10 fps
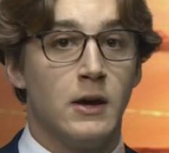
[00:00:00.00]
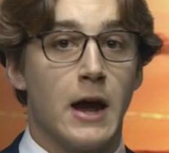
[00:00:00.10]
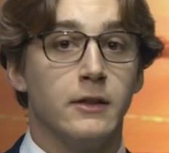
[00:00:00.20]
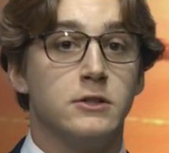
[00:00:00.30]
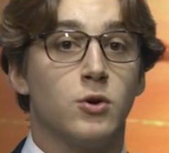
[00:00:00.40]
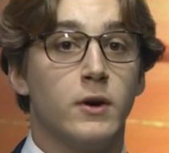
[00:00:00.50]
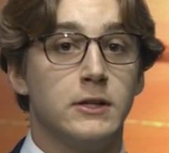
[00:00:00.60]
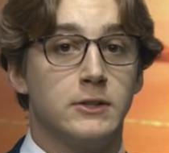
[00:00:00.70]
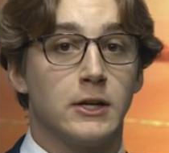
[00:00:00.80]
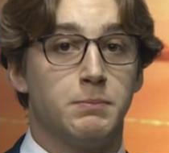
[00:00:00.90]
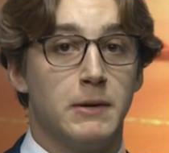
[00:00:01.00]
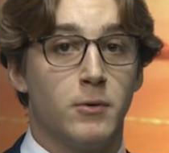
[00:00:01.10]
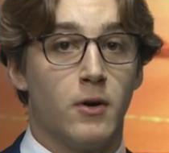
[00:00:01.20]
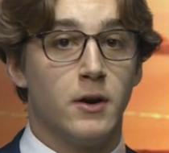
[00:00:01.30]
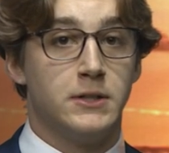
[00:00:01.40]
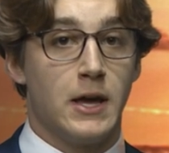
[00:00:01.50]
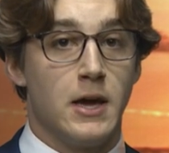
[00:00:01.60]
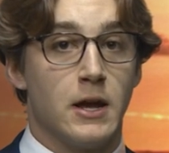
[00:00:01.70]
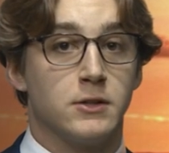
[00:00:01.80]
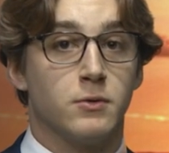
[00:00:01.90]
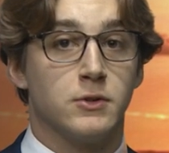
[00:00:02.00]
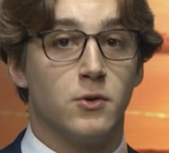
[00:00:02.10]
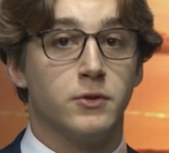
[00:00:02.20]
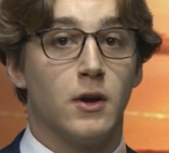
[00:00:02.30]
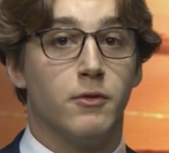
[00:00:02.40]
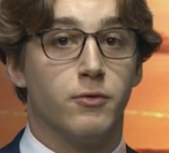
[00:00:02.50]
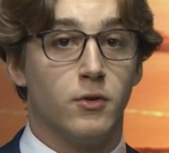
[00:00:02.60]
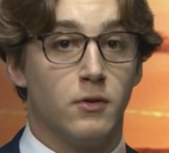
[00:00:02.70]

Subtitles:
At least 26 people are dead as a result of